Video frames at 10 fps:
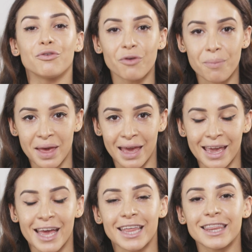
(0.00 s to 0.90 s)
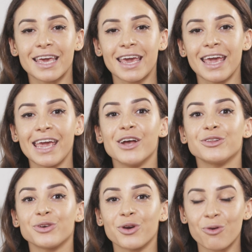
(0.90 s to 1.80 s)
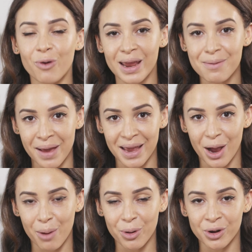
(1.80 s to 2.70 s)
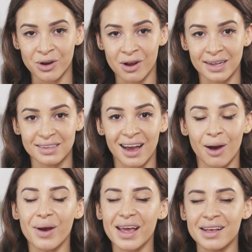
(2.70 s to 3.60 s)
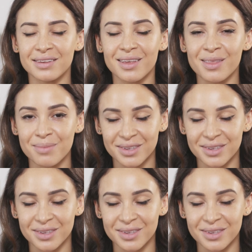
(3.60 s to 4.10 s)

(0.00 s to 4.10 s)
For me, the key to great makeup on a night out is the